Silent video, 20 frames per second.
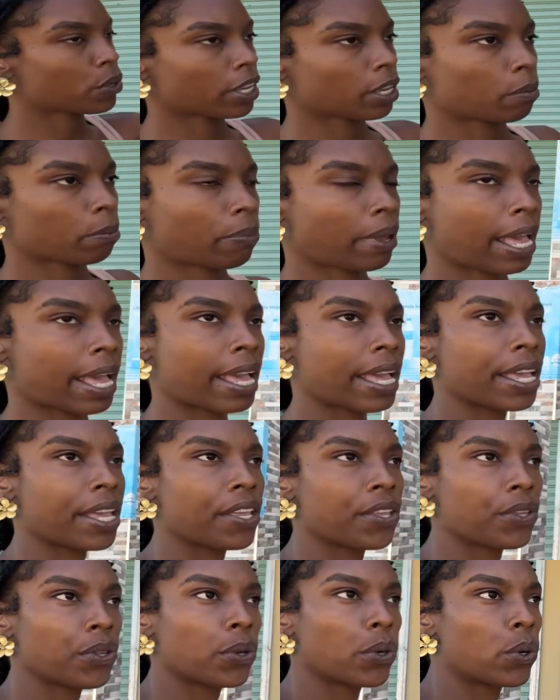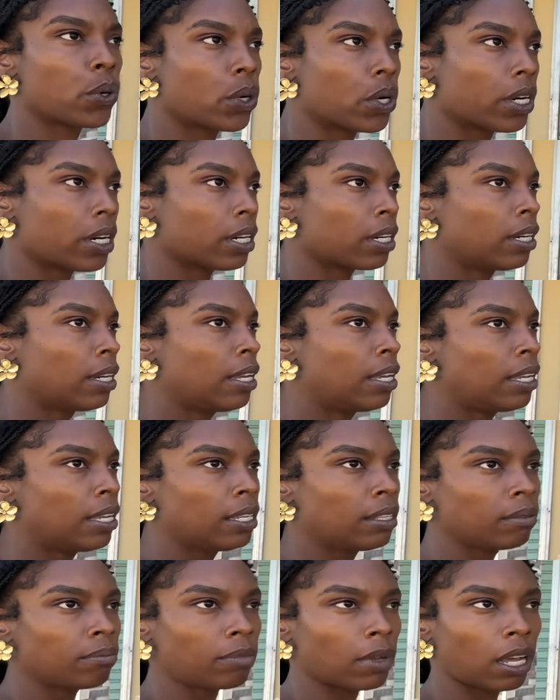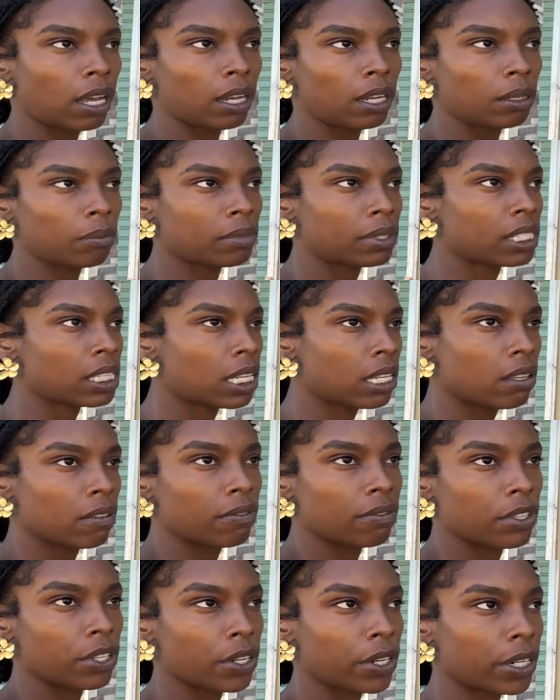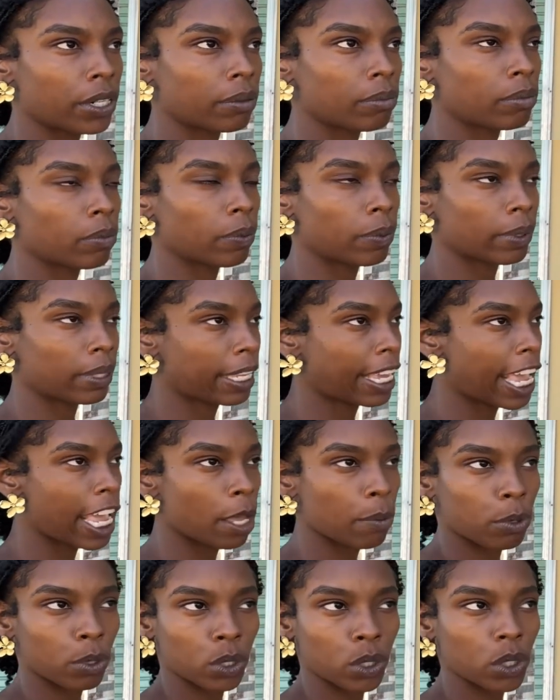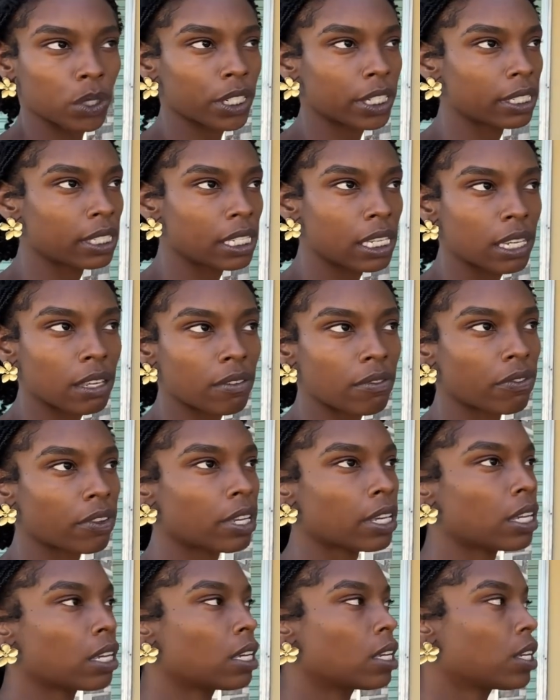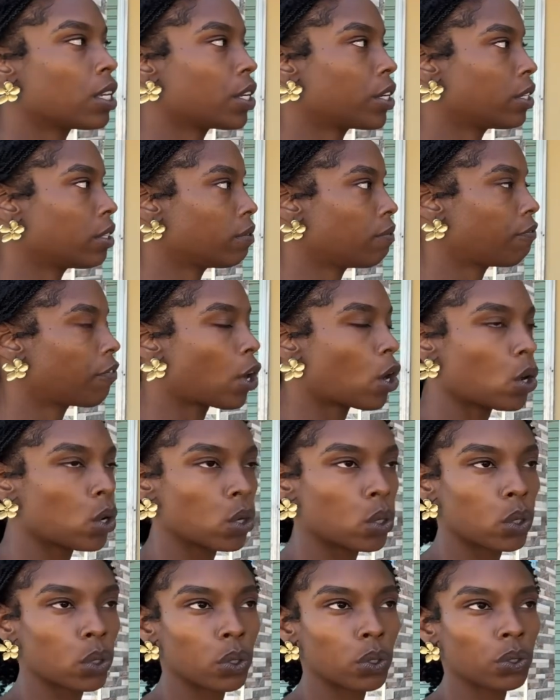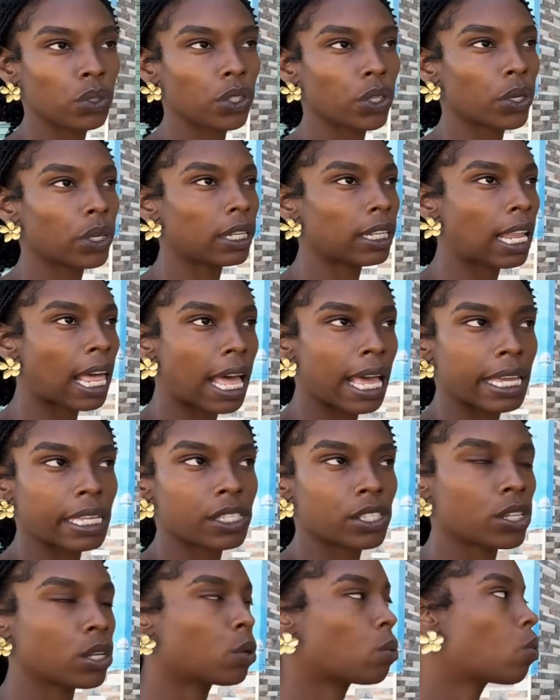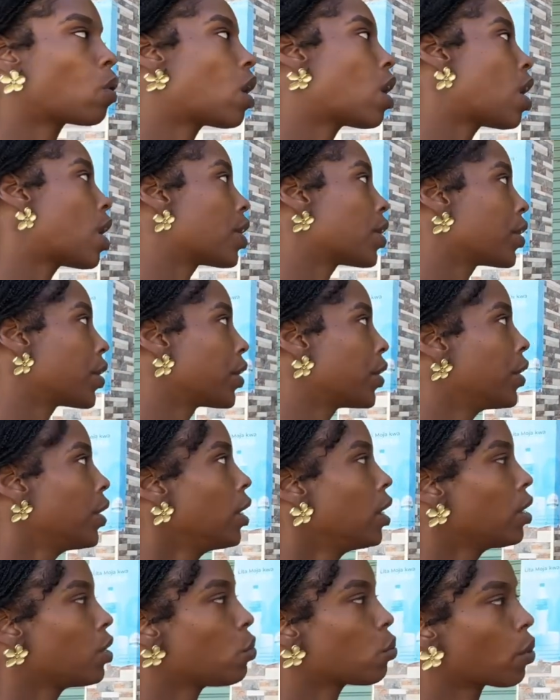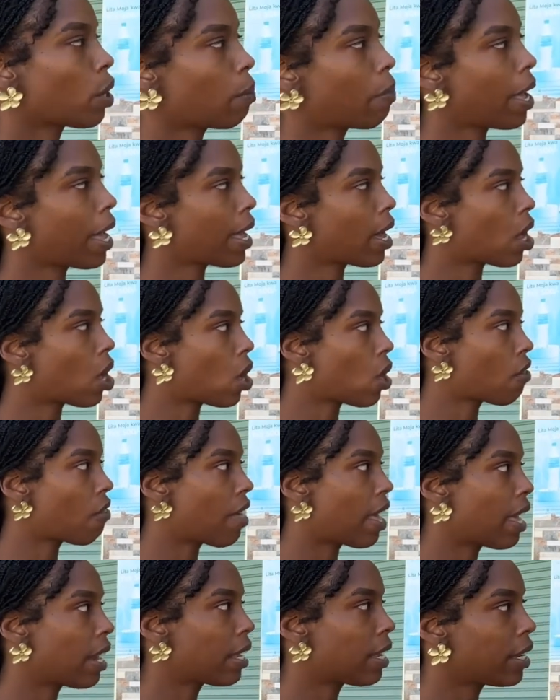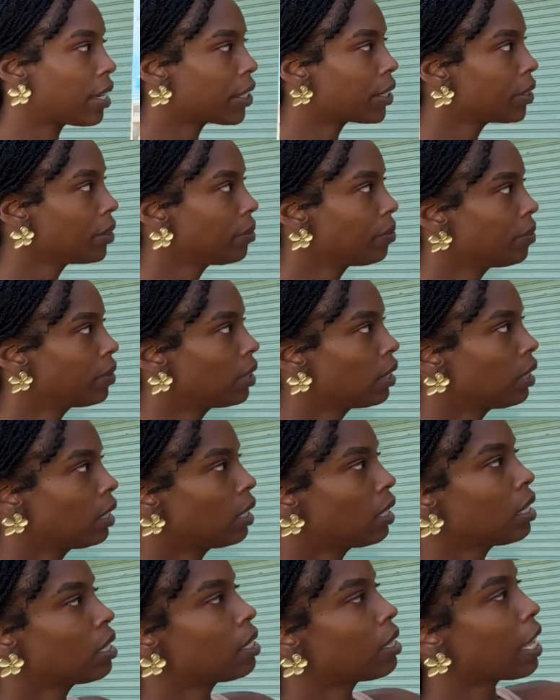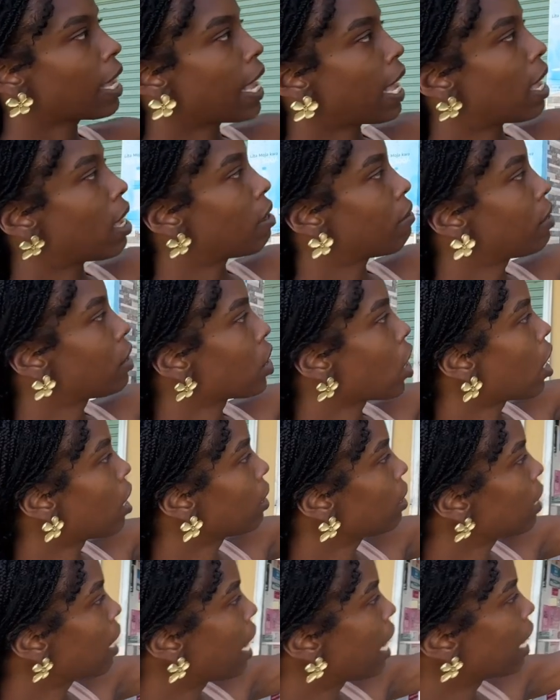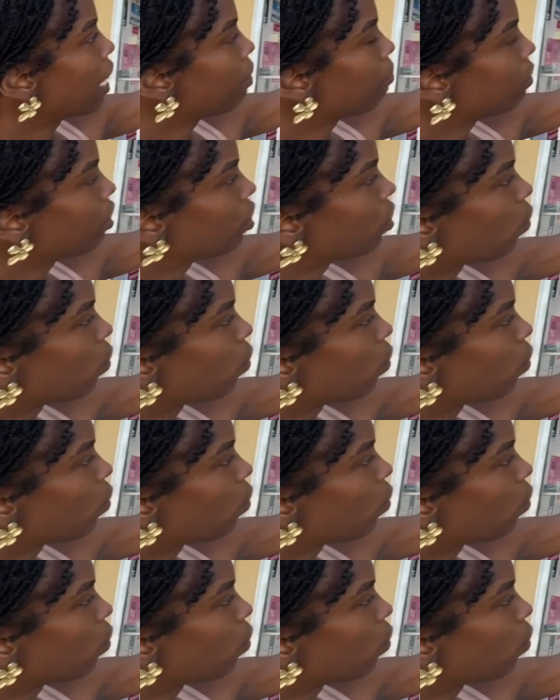can pay your your cable, your TV, your phone, your lights, your water. You can pay all that here. They have Star Times, the